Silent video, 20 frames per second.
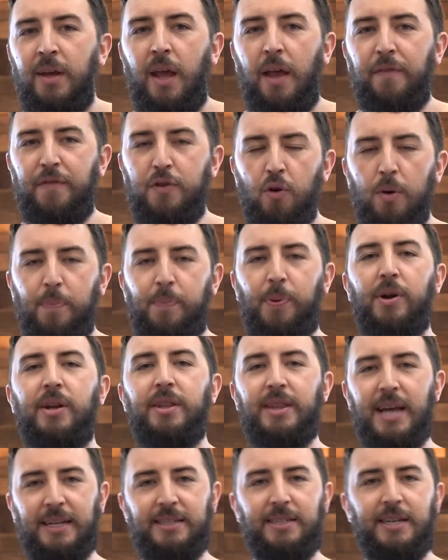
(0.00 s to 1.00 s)
If you were put
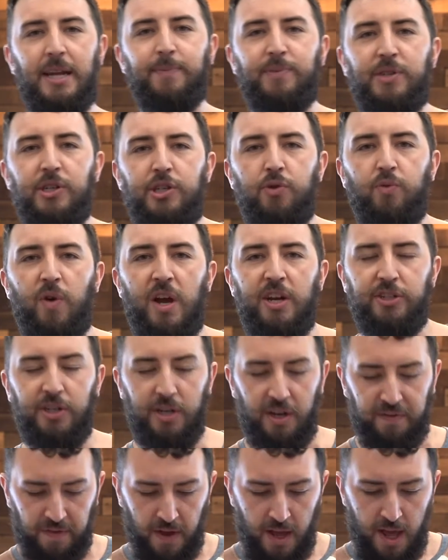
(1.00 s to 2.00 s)
in that same
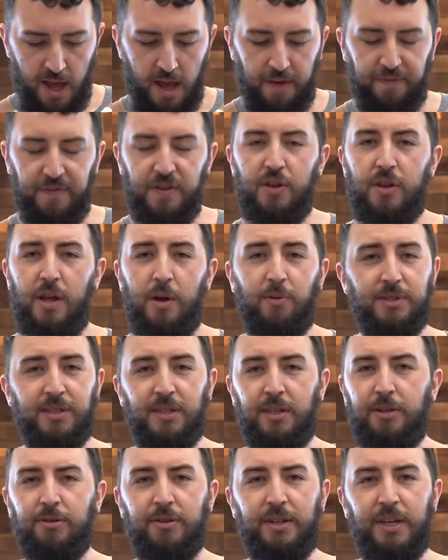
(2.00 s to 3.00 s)
situation, if it
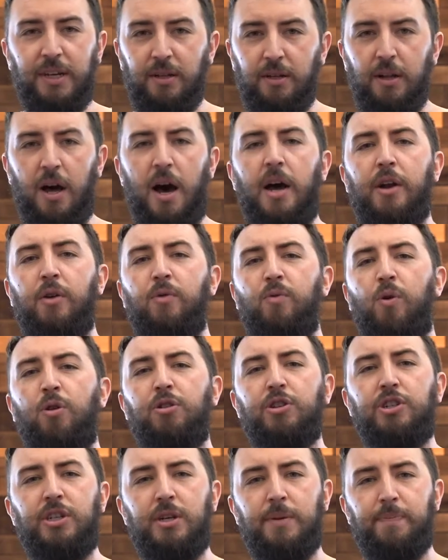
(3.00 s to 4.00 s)
was literally a law to
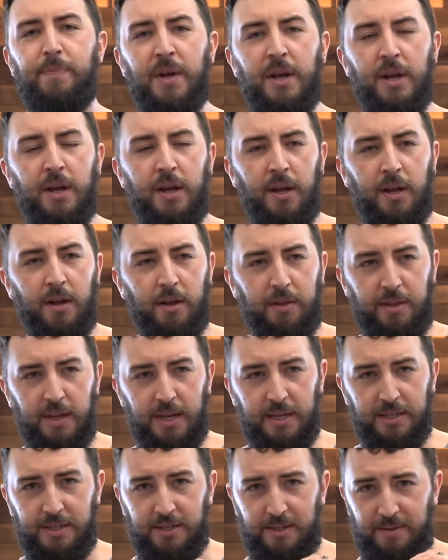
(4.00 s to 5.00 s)
worship
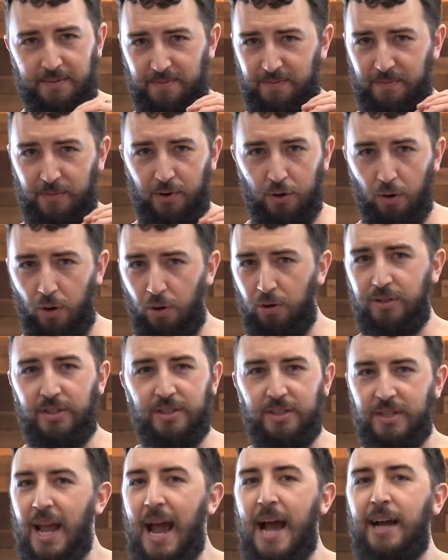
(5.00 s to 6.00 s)
this gold
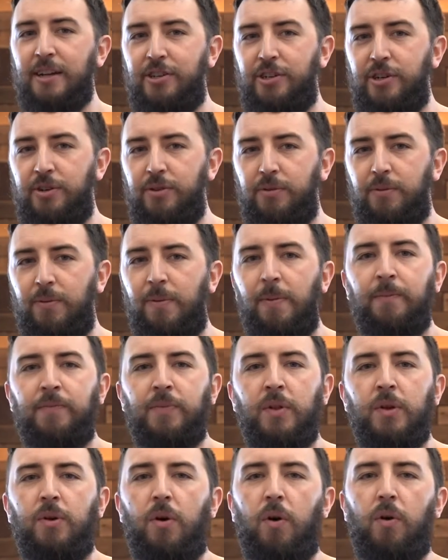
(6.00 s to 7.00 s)
statue,
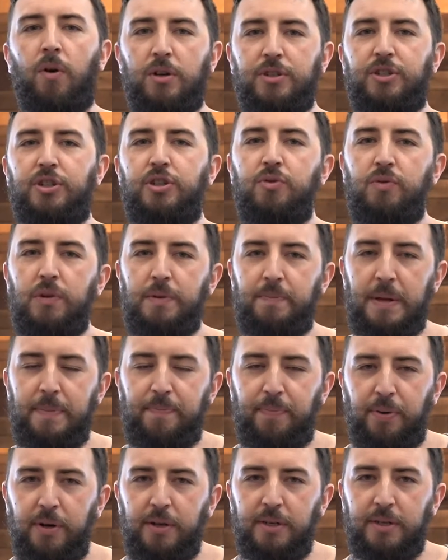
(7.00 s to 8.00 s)
or else you would be
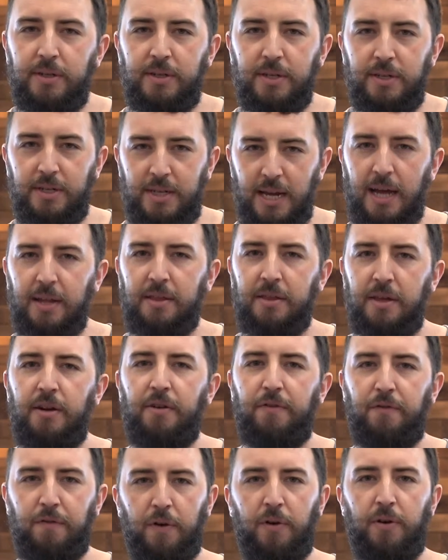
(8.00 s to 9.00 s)
put to death
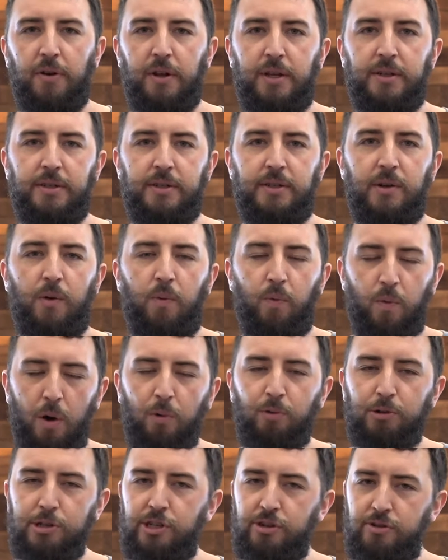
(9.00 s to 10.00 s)
in a furnace,
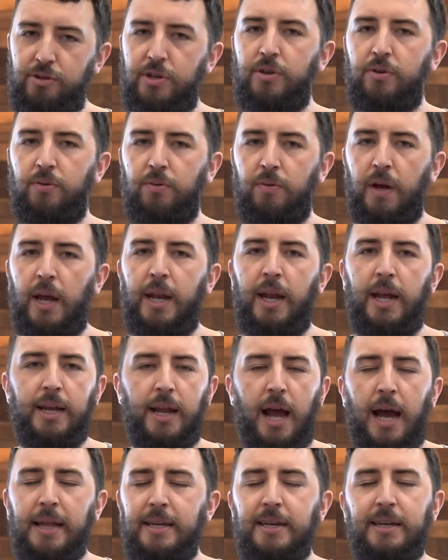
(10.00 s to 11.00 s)
what would you do? And
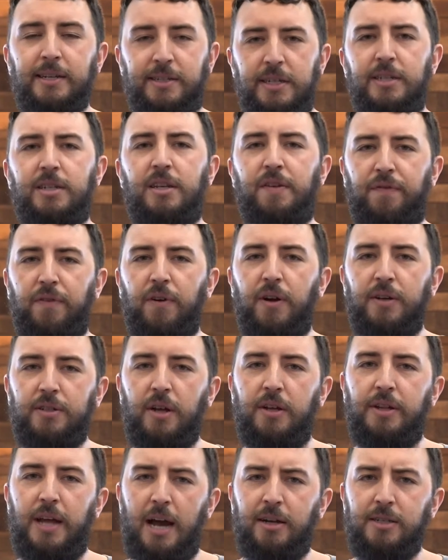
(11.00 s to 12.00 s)
I think it's easy for us
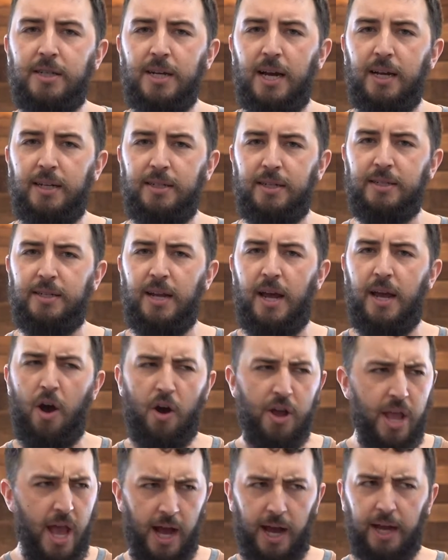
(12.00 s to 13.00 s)
on the outside to say,
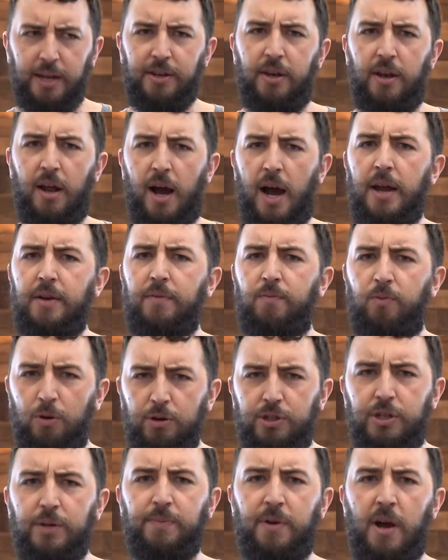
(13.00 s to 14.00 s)
oh yeah, I'd
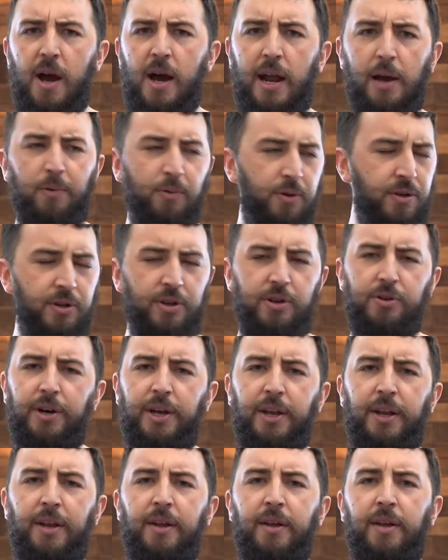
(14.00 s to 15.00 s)
worship God. I wouldn't do
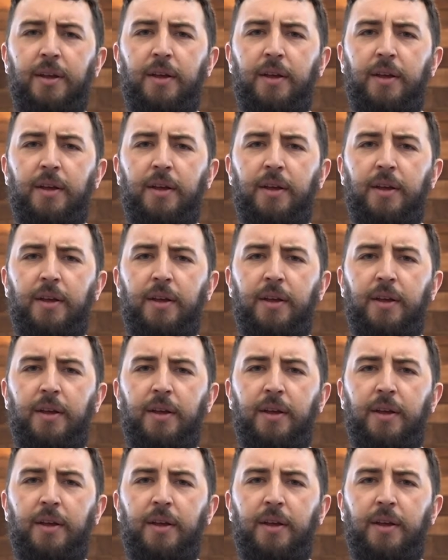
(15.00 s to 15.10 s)
it.